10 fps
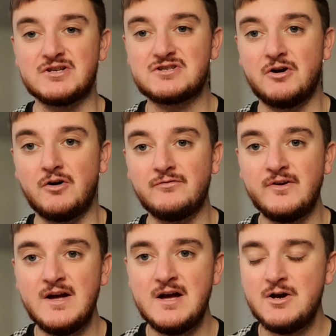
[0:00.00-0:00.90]
first
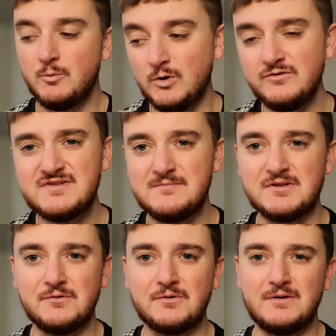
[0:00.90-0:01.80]
off. Wolves seem
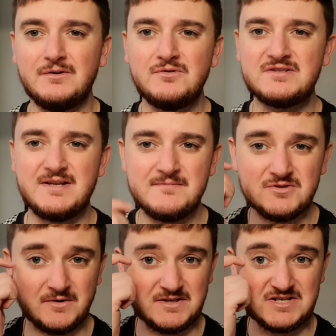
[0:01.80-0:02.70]
to do this with loads of teams,
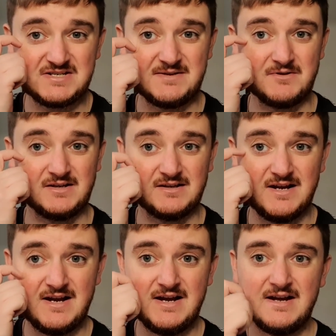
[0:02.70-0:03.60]
though, where they just seem to
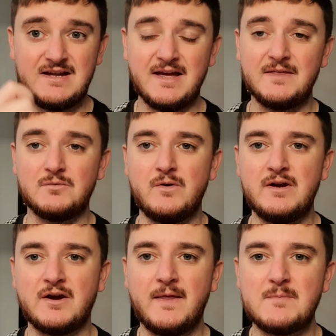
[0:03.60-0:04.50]
get the
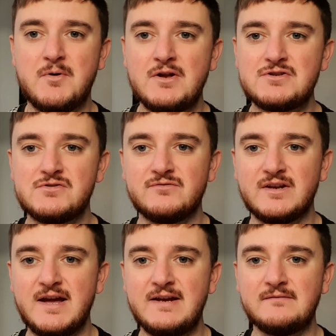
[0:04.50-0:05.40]
win or get the points over
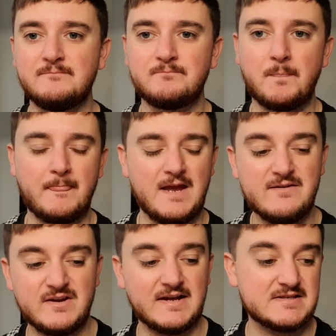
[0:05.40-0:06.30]
the line,
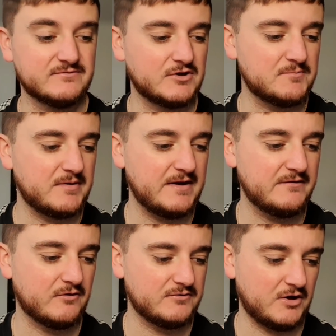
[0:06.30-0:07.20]
even against the run of play.
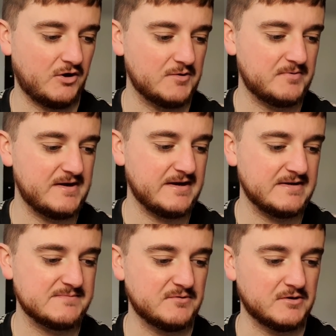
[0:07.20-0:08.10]
They're hard to play
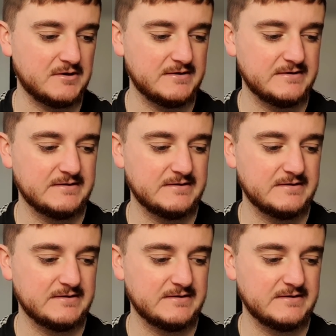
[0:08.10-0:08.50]
against, but